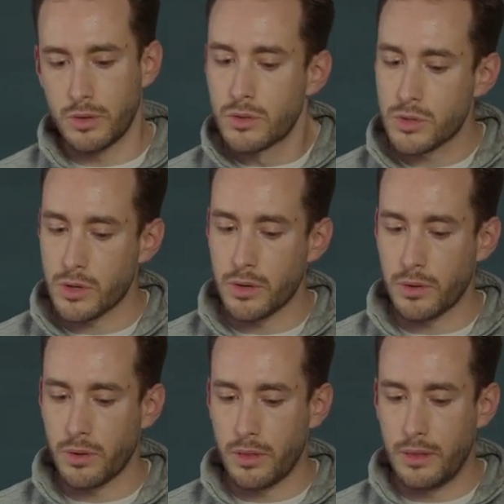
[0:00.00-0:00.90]
So
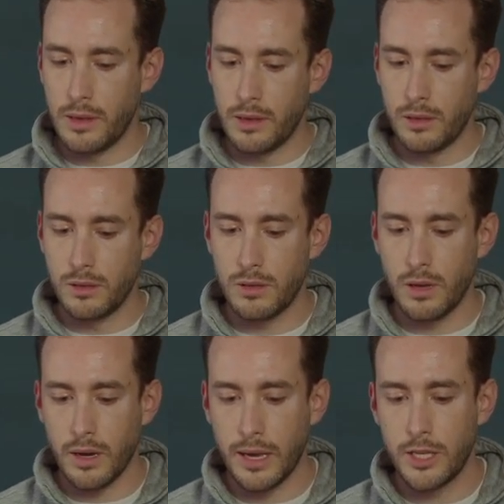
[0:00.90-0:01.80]
the
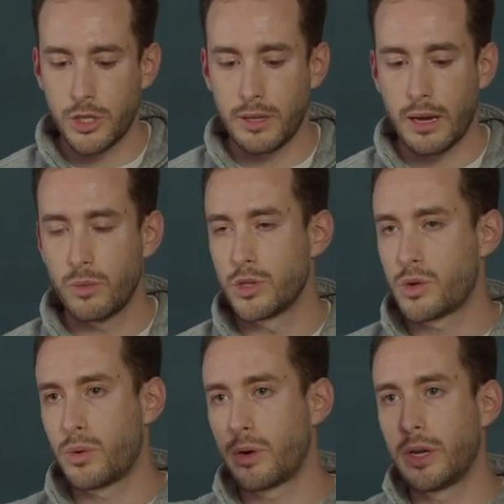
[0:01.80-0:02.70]
agent that was
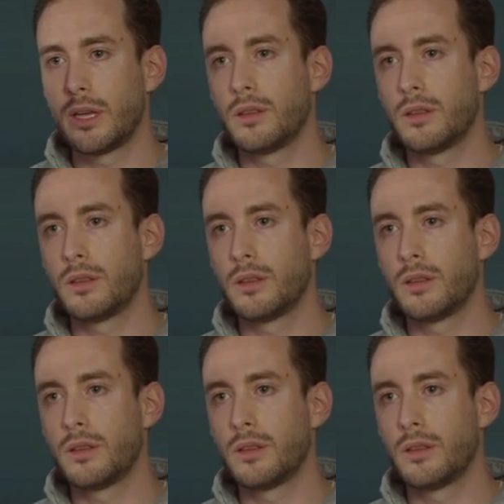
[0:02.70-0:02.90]
querying